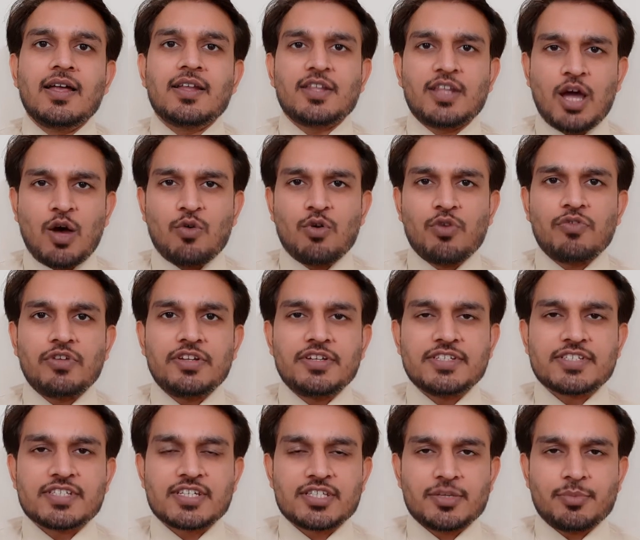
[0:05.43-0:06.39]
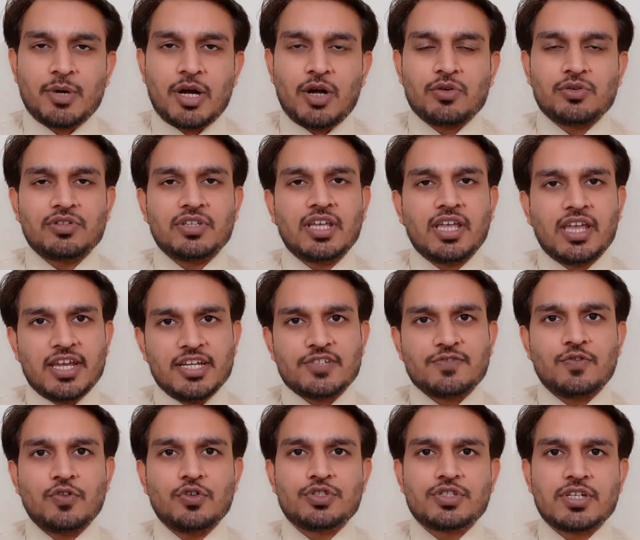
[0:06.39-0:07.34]
Now we will discuss about the cash
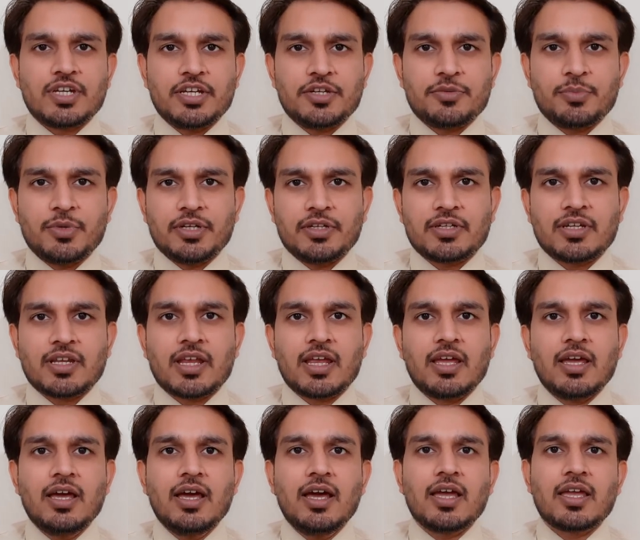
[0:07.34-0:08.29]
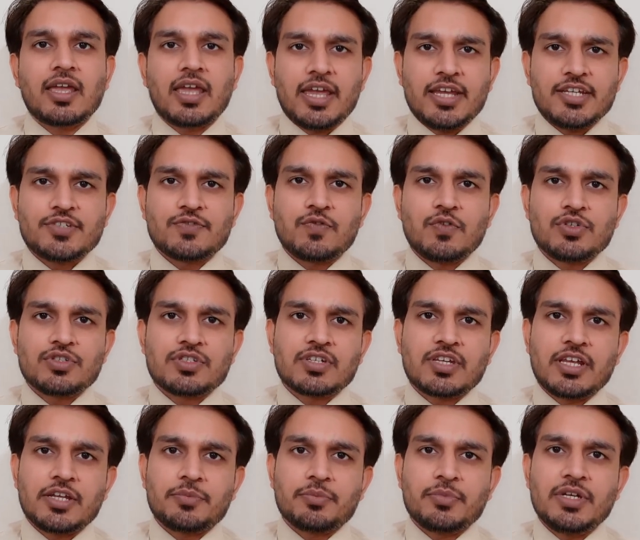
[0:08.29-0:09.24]
flow statement. Cash flow
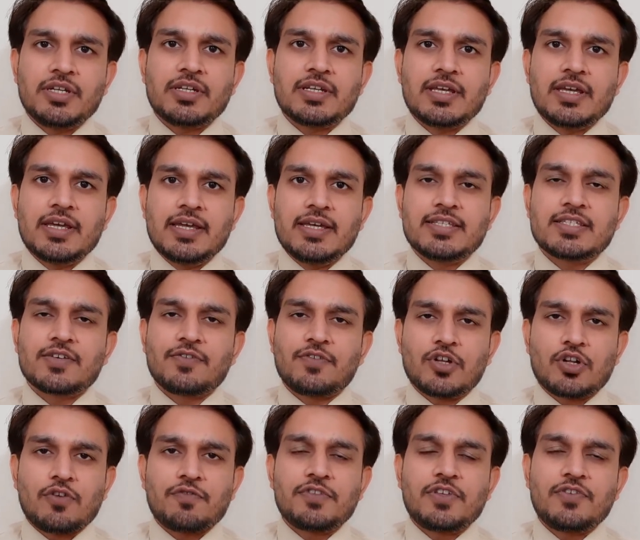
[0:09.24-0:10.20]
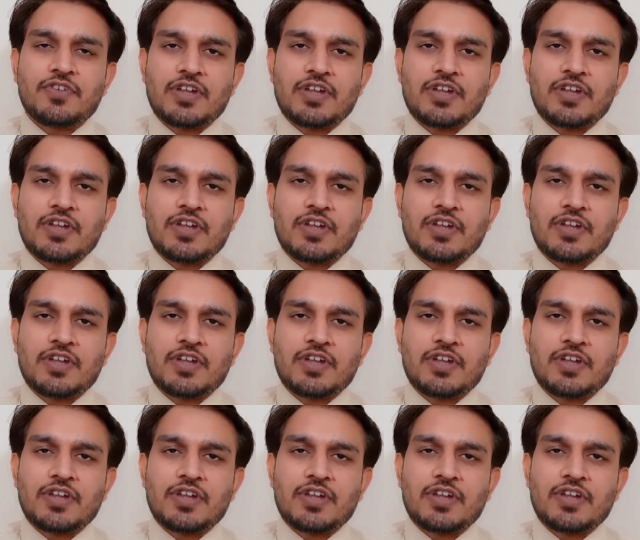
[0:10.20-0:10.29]
statement is one of the